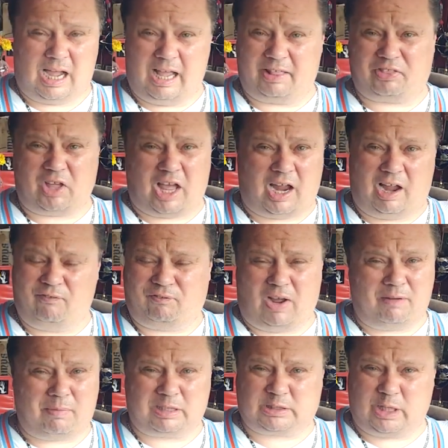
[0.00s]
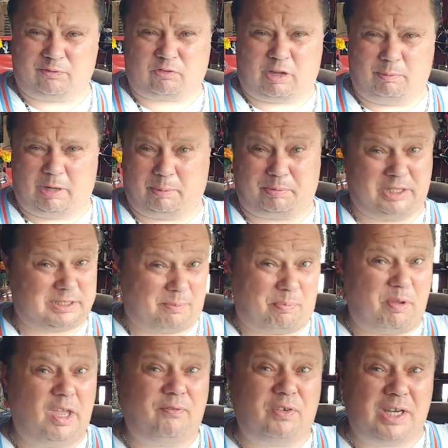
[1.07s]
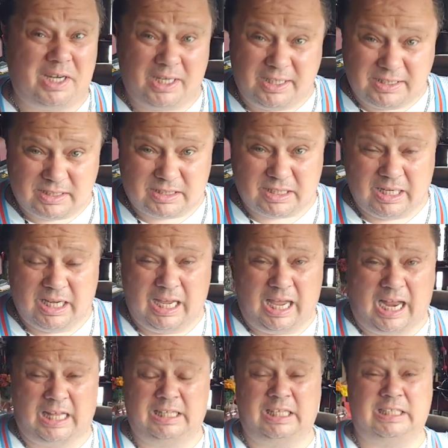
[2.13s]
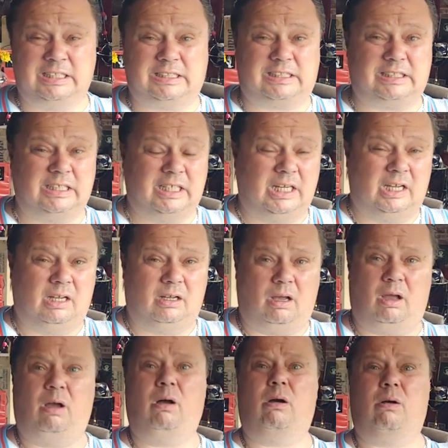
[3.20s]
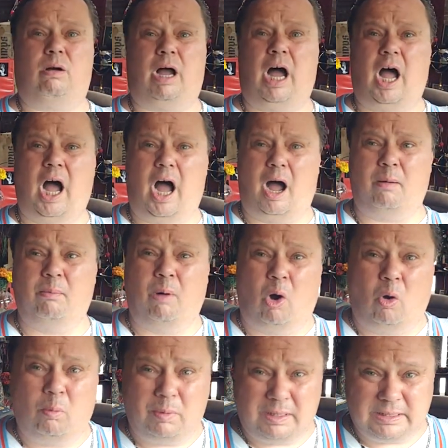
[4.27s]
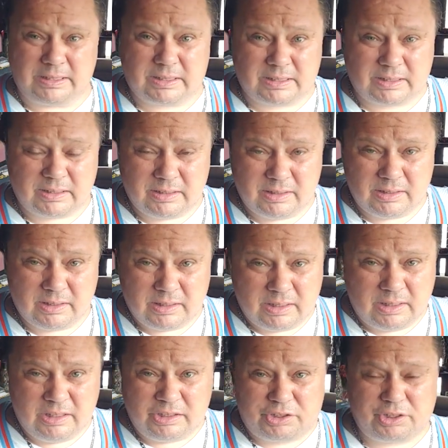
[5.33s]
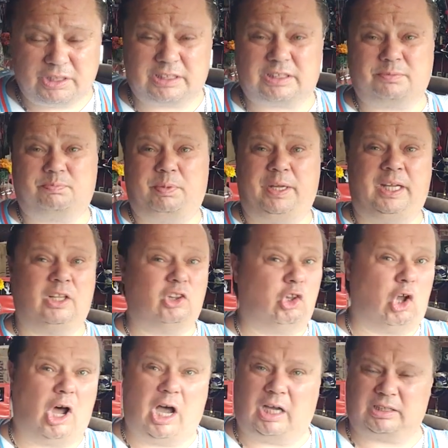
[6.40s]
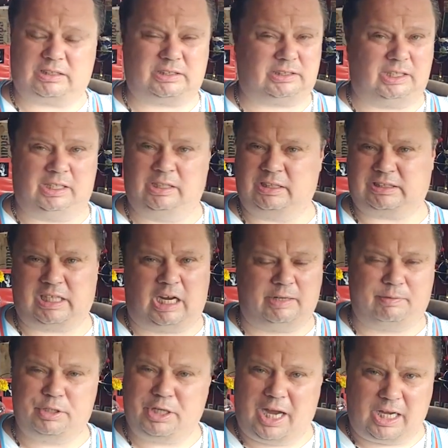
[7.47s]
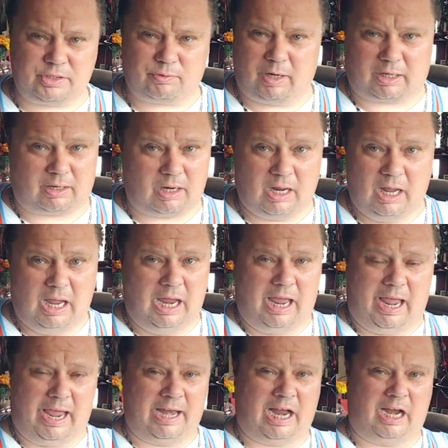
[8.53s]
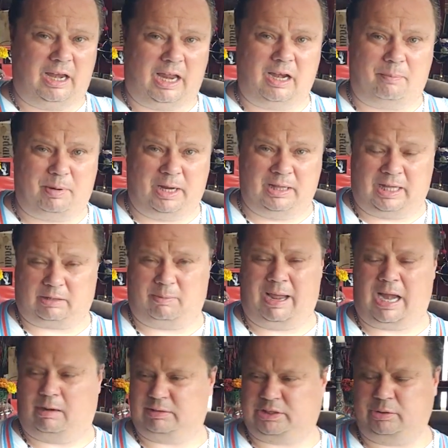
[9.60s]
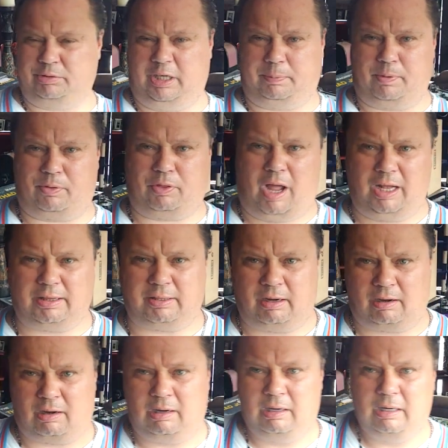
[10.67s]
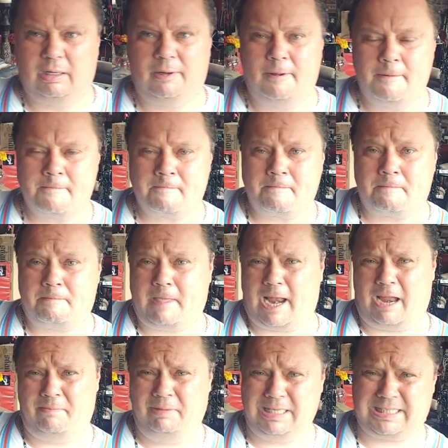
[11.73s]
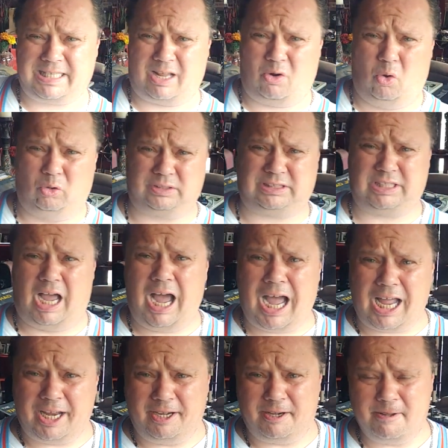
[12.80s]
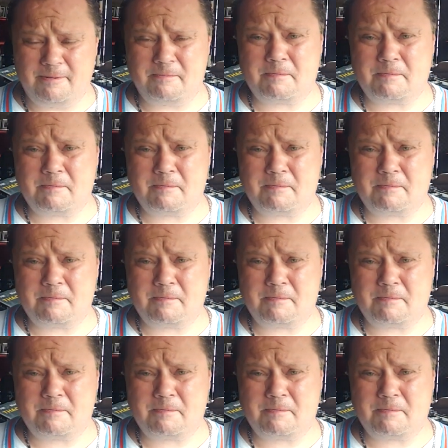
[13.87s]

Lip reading: I found myself coming up with these epiphanies and these, aha moments. Just being lost in the side of a jazz record. And I'd end up being like, man, I was so deep in thought there that I missed that whole side.